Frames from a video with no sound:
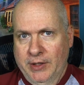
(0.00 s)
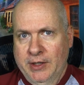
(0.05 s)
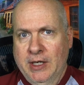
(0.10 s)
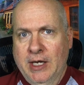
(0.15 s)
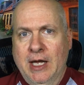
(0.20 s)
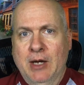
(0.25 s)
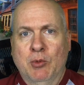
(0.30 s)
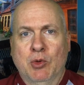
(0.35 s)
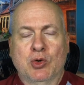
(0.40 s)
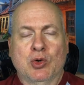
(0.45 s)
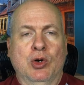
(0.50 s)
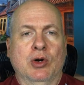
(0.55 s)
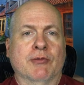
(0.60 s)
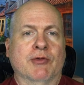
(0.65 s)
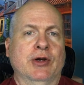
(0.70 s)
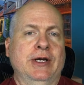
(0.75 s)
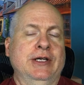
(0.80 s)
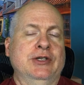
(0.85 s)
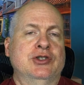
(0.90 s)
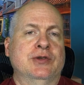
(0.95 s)
And we'll go over
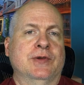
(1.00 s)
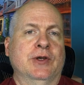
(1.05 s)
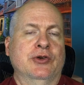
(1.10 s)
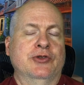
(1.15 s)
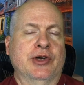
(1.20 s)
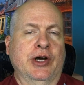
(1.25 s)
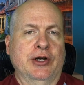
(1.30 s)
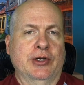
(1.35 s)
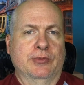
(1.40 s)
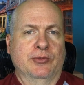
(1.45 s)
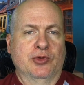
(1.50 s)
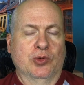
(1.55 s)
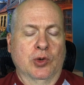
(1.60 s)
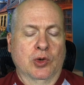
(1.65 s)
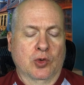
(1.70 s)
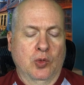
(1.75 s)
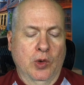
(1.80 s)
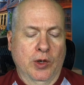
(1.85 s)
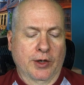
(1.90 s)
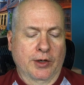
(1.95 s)
each of those items real
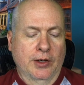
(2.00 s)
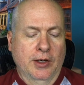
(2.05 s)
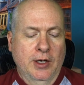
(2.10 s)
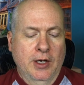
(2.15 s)
quick.